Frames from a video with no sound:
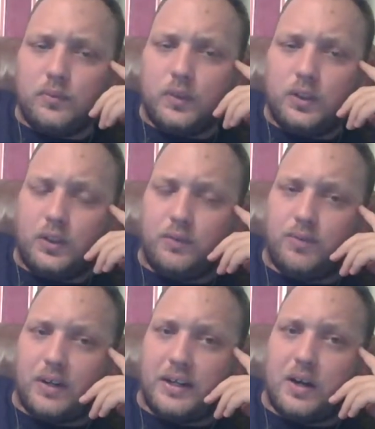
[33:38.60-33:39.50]
you can
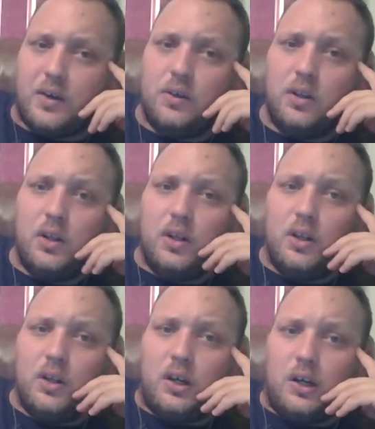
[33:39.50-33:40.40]
find out.
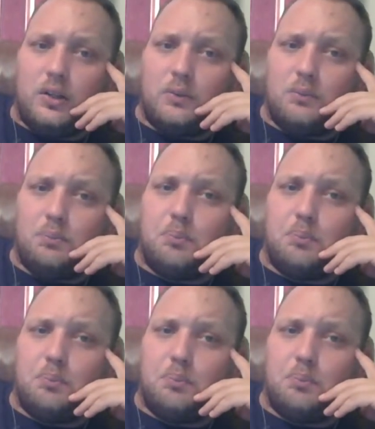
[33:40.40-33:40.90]
Um,